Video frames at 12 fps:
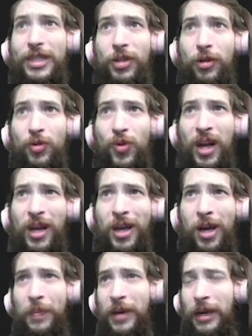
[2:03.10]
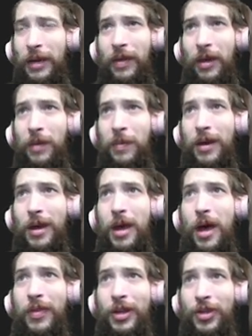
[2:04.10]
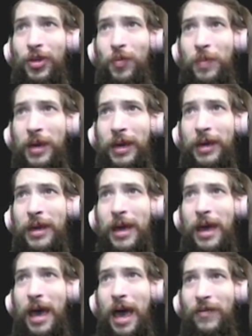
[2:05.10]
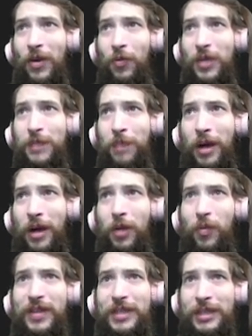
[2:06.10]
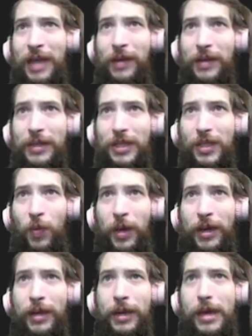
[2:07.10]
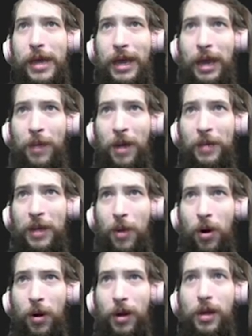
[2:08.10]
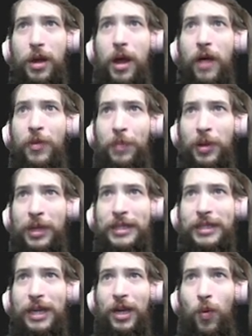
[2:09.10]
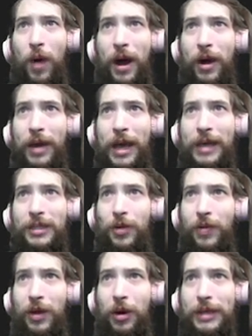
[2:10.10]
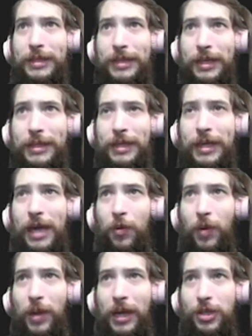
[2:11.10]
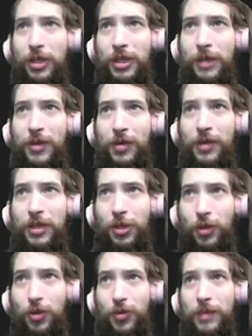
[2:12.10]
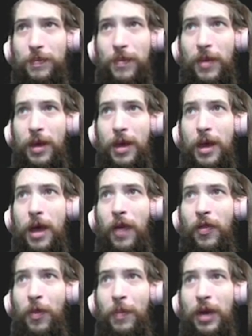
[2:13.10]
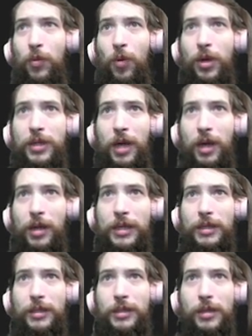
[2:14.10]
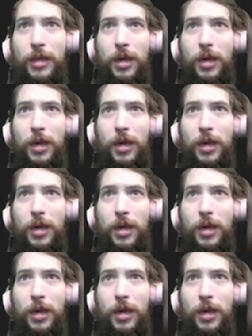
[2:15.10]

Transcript: children accompanying them. The two men having responded with silence when, in a public park, the police inquired as to their identity and relationship to the children. The men were Douglas